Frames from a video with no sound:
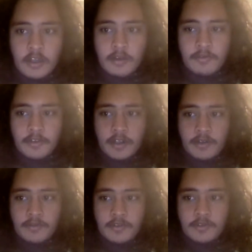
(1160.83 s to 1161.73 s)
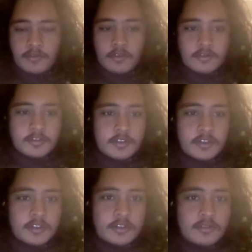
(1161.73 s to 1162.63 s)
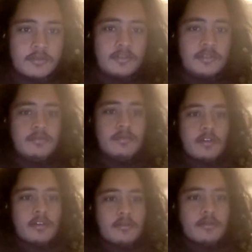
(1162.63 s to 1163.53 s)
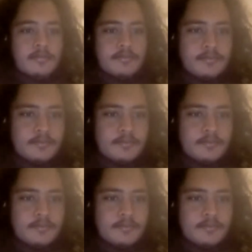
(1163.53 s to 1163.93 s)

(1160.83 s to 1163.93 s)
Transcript: Yeah, I think I feel first. I need to drink some water.